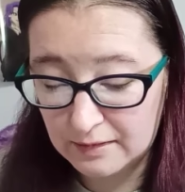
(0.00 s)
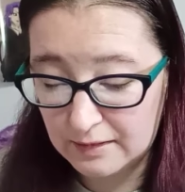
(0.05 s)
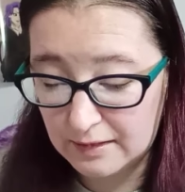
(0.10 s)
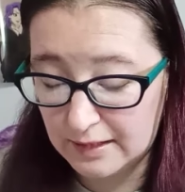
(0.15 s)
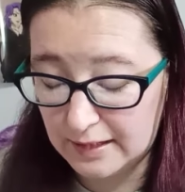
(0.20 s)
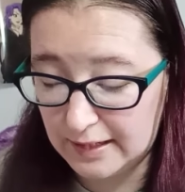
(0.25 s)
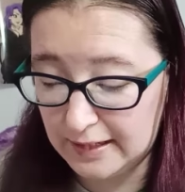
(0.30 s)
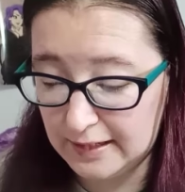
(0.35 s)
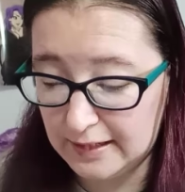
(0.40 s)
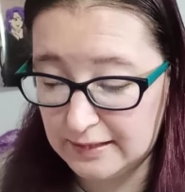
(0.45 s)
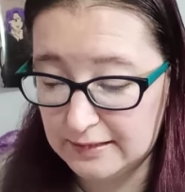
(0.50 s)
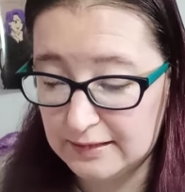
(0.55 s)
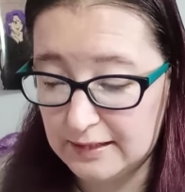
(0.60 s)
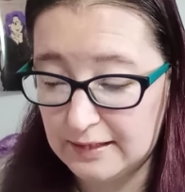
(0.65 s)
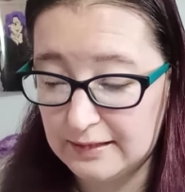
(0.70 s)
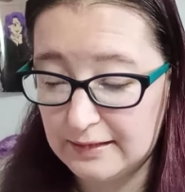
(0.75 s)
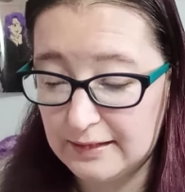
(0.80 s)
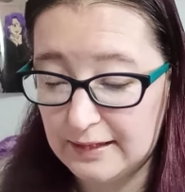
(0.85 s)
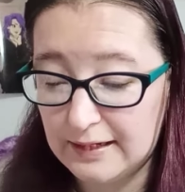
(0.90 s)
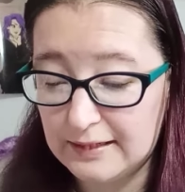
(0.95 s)
And
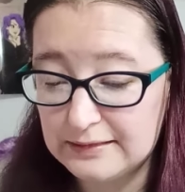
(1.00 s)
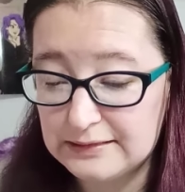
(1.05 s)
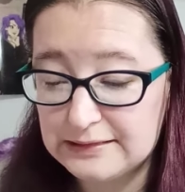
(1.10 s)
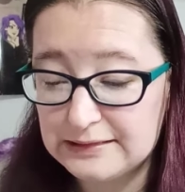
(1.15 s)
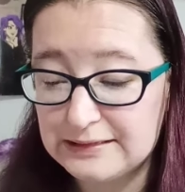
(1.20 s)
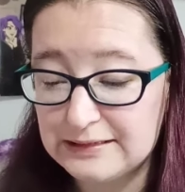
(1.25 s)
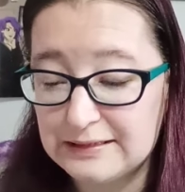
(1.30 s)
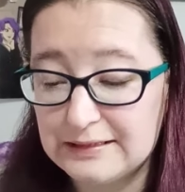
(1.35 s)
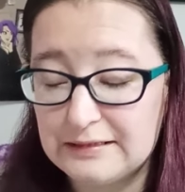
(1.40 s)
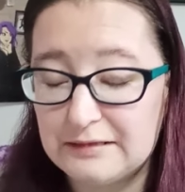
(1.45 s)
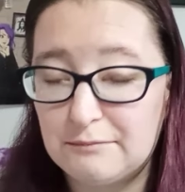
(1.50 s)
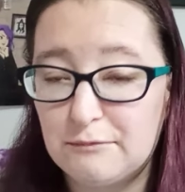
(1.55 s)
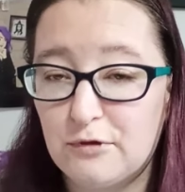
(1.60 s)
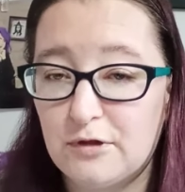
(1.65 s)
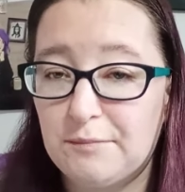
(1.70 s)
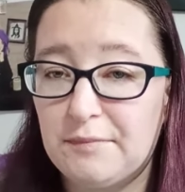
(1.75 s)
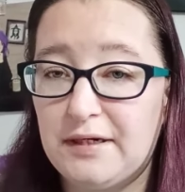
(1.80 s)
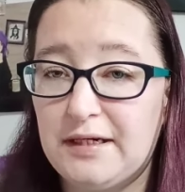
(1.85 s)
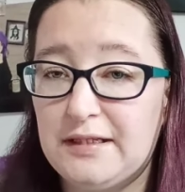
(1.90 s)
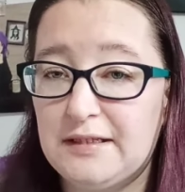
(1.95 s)
that's a little
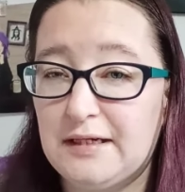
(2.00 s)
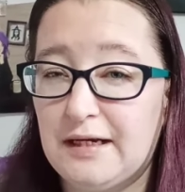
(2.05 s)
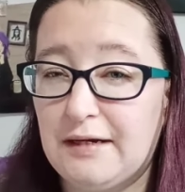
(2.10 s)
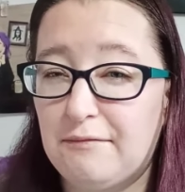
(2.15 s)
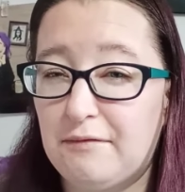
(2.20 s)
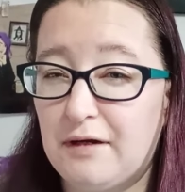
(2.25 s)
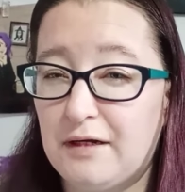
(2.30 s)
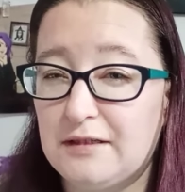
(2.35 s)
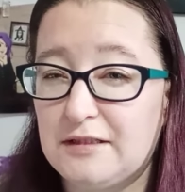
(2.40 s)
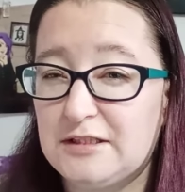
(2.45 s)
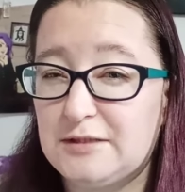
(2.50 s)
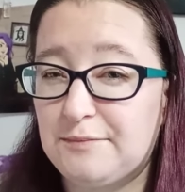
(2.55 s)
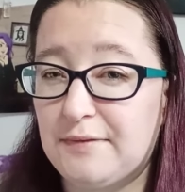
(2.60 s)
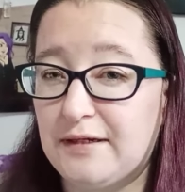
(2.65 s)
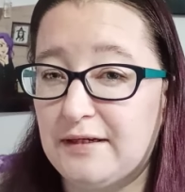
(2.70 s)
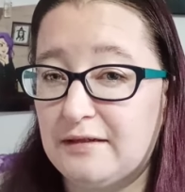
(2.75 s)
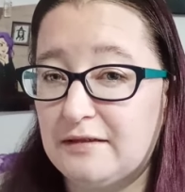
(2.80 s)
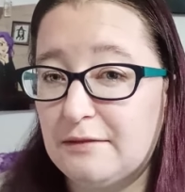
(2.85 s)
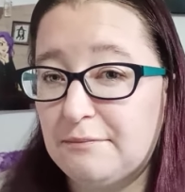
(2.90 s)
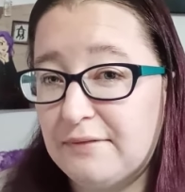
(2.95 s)
more money than I wanted to
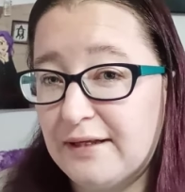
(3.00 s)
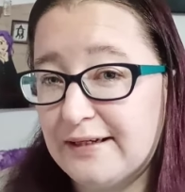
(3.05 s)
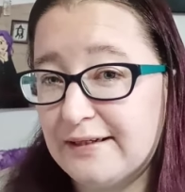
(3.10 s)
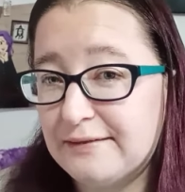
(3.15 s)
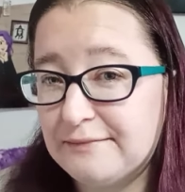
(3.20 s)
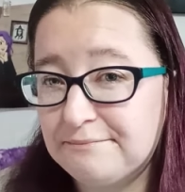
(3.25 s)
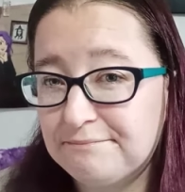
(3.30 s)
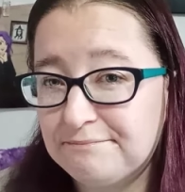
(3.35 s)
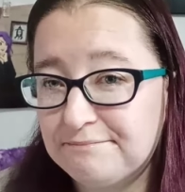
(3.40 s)
spend on the planner.